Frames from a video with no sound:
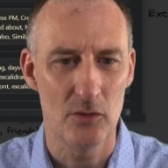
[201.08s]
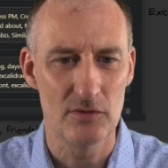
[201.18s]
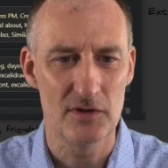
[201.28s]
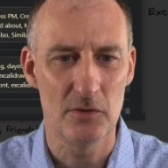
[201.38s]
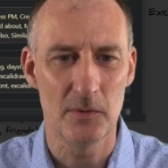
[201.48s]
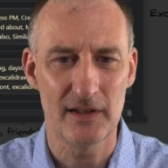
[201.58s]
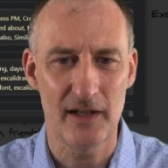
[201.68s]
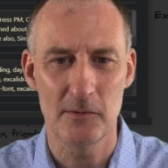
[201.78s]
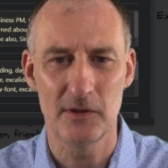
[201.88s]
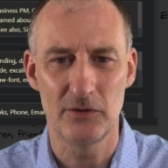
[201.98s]
Also what
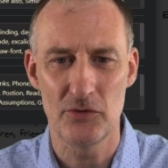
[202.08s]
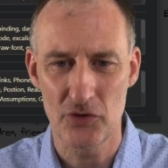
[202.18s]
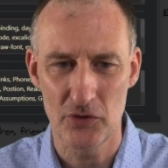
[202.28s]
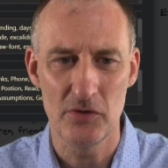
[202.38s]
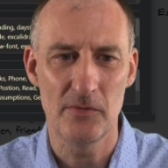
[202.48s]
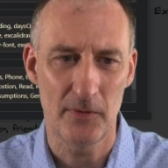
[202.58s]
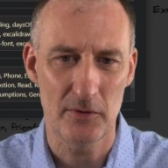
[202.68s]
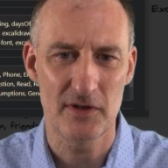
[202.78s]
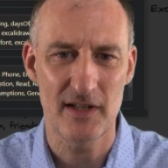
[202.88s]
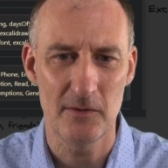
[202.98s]
I want to show you,
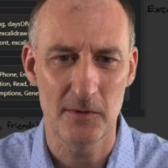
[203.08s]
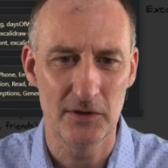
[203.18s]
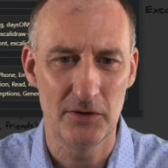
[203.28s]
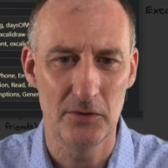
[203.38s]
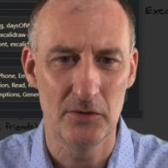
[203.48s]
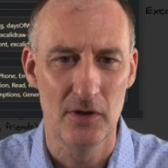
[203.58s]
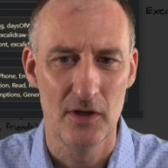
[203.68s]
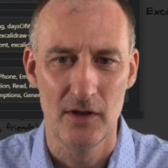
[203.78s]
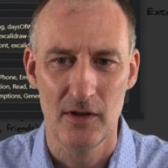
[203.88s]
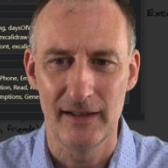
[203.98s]
first I want to
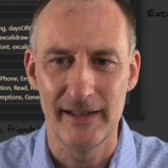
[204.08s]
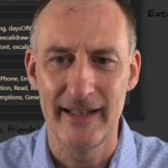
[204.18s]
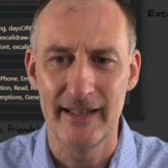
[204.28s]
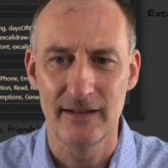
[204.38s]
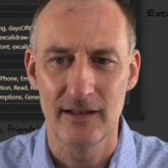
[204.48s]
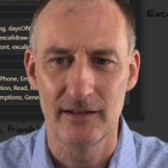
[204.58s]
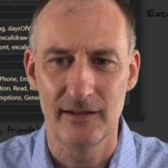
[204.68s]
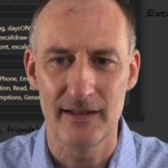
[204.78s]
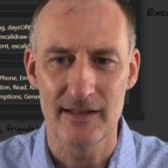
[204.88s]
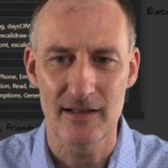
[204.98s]
clean
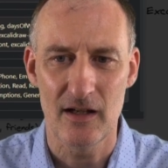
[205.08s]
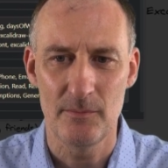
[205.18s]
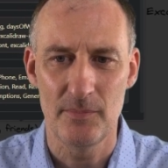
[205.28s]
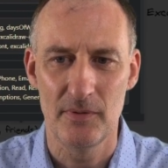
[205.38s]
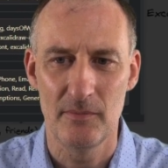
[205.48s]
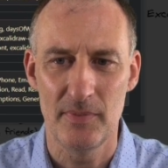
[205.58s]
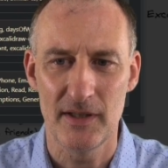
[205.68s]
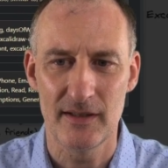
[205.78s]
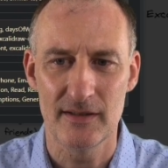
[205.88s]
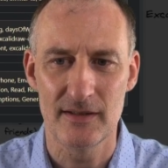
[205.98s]
this up
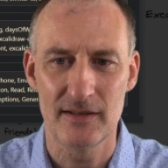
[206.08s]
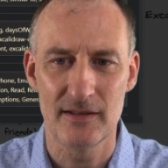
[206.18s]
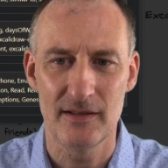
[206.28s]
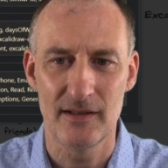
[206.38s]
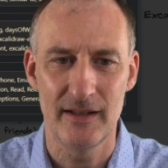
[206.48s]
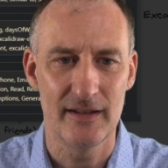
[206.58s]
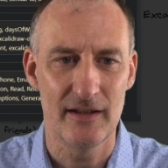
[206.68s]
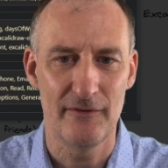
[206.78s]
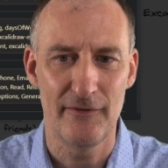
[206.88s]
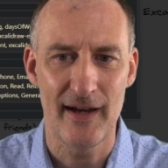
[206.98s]
because in
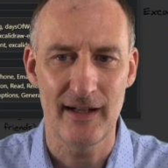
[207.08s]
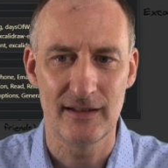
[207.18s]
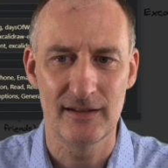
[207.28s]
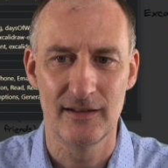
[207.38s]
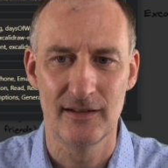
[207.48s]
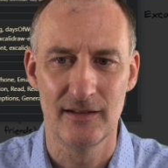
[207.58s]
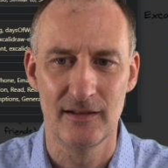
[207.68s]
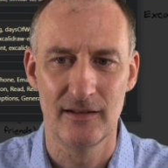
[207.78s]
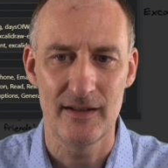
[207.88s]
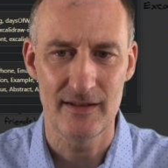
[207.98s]
effect
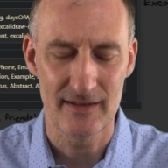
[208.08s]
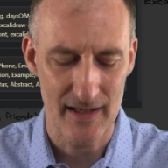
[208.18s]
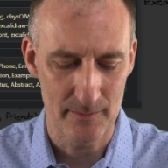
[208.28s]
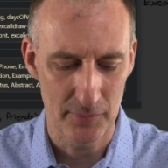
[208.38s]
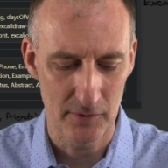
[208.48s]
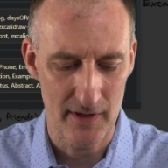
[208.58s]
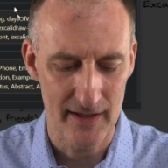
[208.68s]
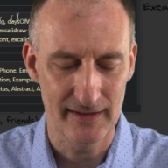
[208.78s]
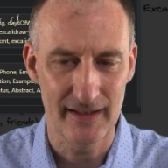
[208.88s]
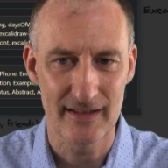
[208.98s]
example
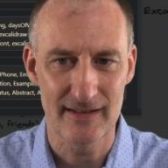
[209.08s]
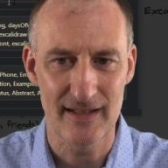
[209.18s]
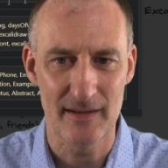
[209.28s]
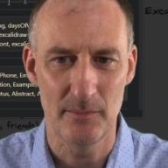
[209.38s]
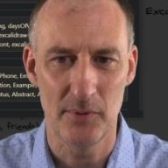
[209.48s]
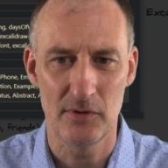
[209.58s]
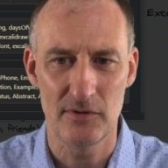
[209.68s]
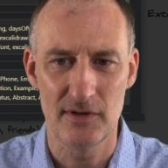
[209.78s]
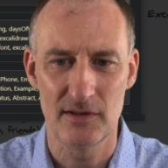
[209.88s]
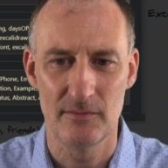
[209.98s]
and
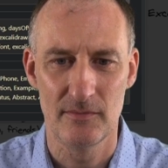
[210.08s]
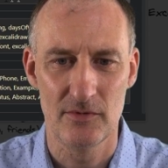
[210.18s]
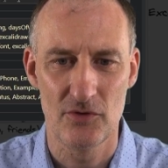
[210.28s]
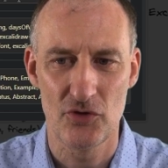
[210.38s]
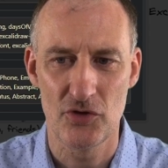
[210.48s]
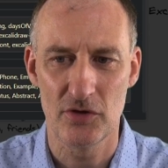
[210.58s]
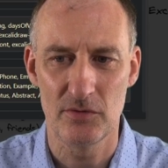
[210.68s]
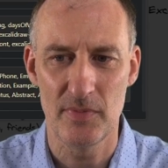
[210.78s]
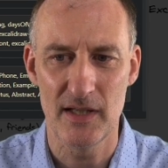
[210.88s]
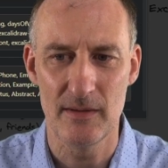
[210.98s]
examples
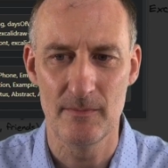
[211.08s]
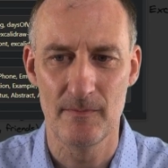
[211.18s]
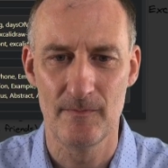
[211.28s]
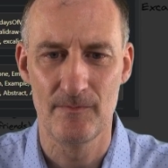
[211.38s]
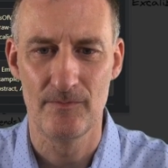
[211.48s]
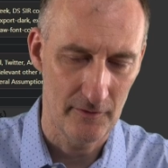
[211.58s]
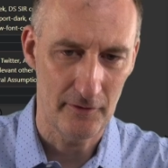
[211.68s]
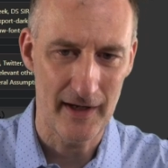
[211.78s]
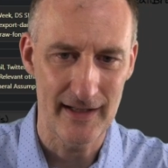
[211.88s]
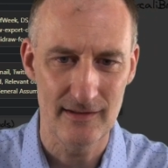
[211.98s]
should be
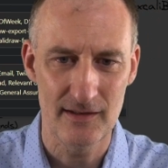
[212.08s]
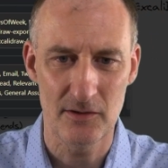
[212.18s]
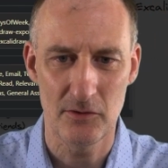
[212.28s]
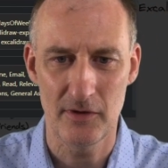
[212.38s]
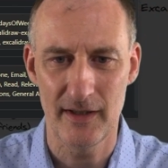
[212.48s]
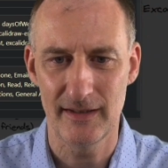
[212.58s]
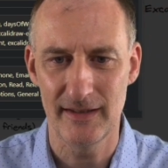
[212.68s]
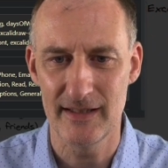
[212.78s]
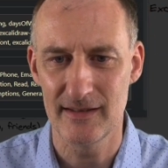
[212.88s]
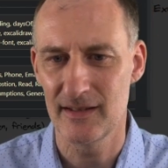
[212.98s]
friends or at
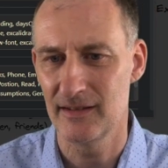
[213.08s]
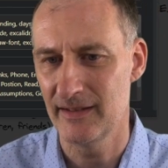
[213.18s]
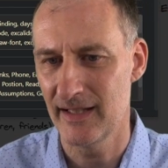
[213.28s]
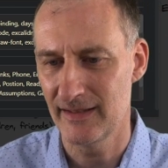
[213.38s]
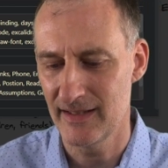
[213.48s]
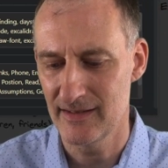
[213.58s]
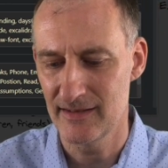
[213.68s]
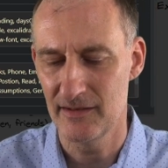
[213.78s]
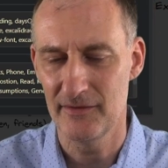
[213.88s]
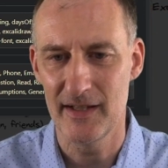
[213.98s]
least that
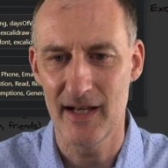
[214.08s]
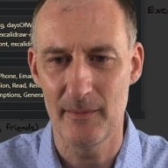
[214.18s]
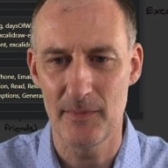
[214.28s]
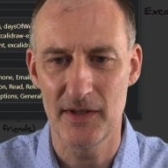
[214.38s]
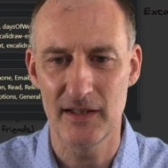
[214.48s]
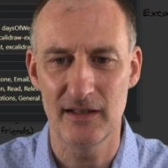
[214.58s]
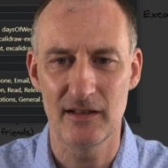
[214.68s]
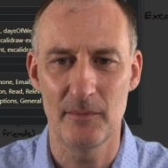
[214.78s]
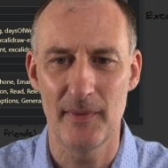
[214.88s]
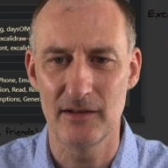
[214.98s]
is the way I'm
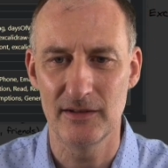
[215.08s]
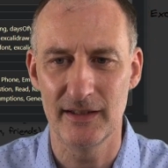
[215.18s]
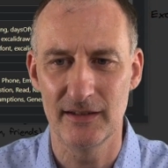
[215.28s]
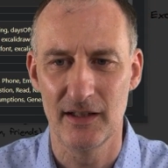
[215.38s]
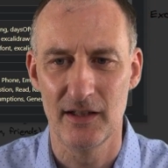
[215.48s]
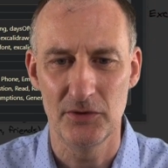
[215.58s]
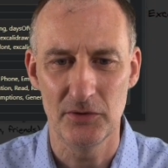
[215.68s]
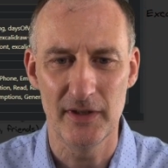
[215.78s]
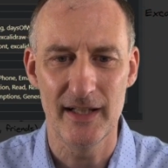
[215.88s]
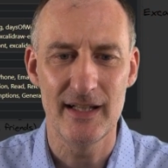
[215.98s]
thinking about it
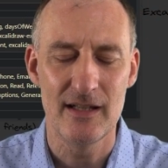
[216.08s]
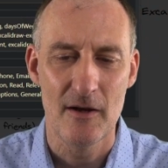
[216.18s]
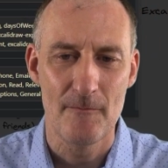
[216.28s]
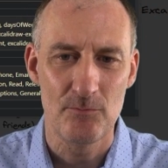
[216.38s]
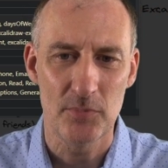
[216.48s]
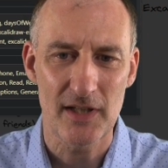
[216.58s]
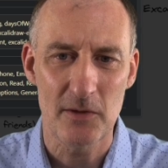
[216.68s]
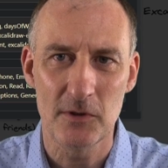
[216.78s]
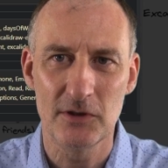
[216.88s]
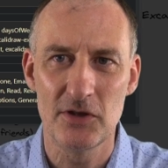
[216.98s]
today. But I
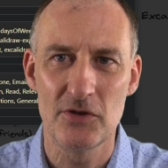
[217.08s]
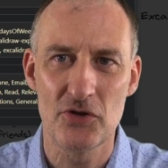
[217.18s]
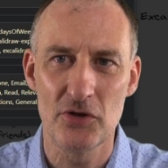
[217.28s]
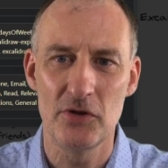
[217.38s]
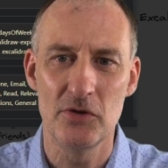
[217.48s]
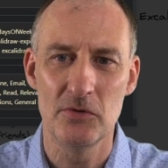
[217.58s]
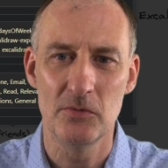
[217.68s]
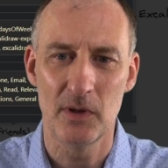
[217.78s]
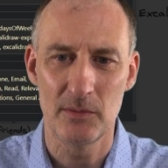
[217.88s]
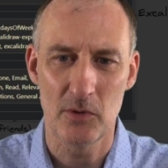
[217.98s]
want to show you
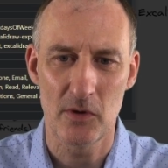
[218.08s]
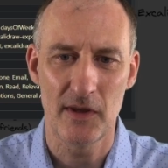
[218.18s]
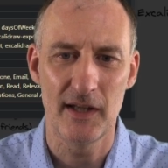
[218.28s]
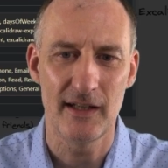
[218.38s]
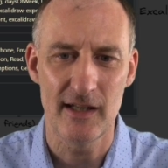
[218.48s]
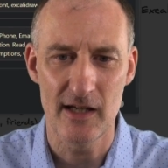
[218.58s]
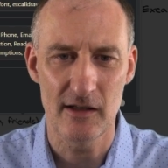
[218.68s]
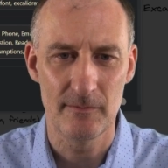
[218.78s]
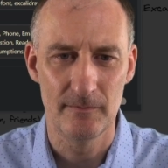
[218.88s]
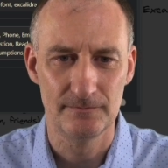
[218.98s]
one more thing here.